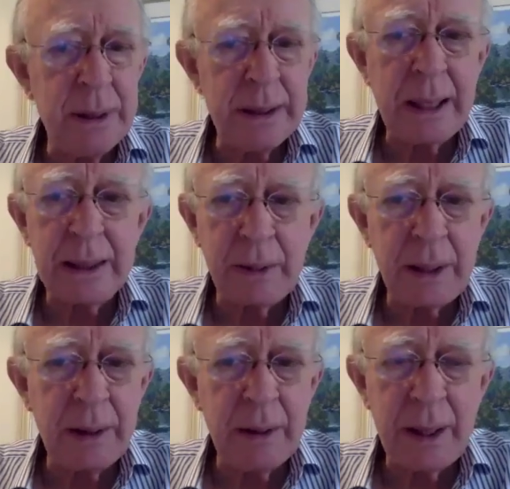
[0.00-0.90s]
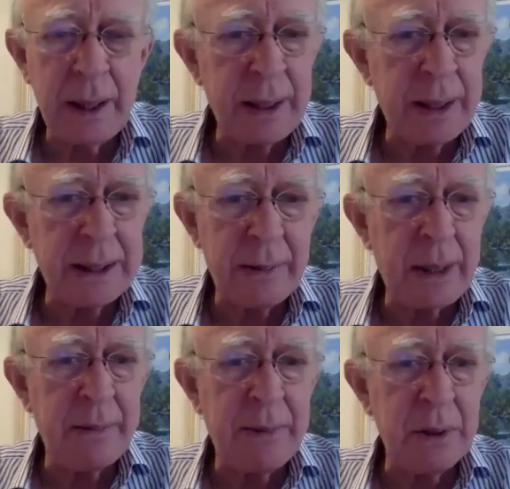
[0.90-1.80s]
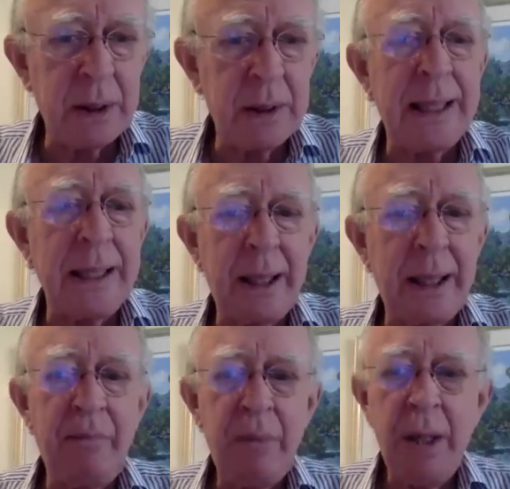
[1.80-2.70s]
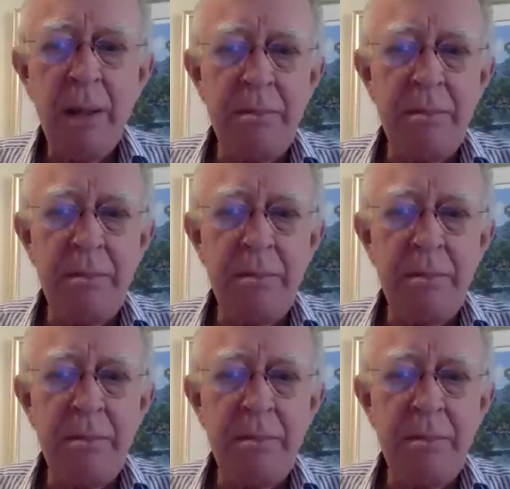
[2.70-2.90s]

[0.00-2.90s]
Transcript: and that's one of the earlier things that we're going to build on, and keep